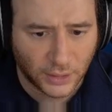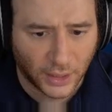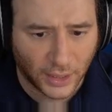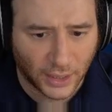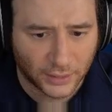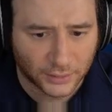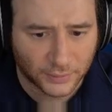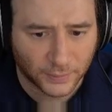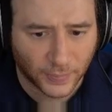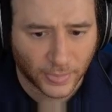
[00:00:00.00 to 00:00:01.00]
And
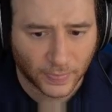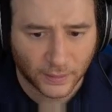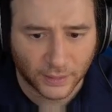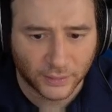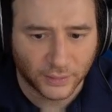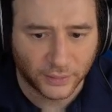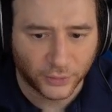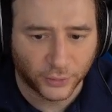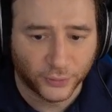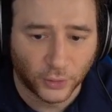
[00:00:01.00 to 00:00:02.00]

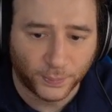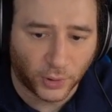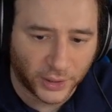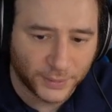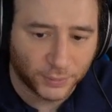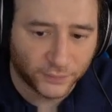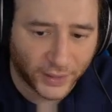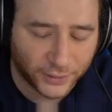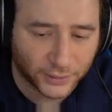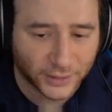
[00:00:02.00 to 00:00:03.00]
their third-party
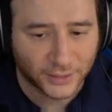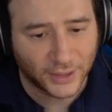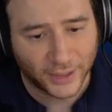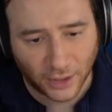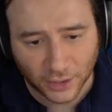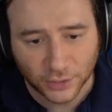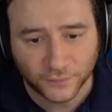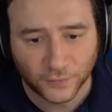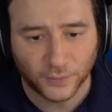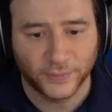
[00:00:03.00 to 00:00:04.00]
provider cannot
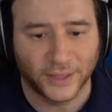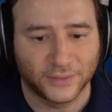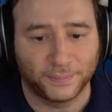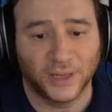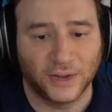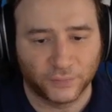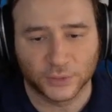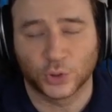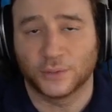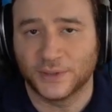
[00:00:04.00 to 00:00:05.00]
confirm that the platform
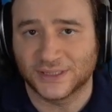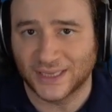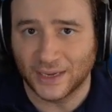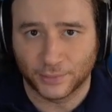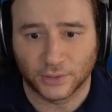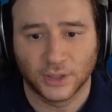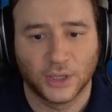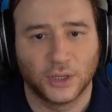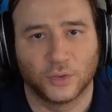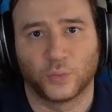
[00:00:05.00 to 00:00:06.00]
is going to be stable
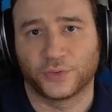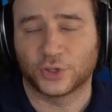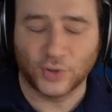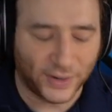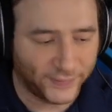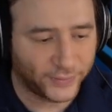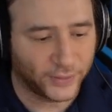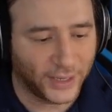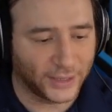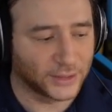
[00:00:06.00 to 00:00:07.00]
with the traffic they're
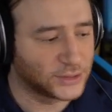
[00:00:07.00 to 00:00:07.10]
getting.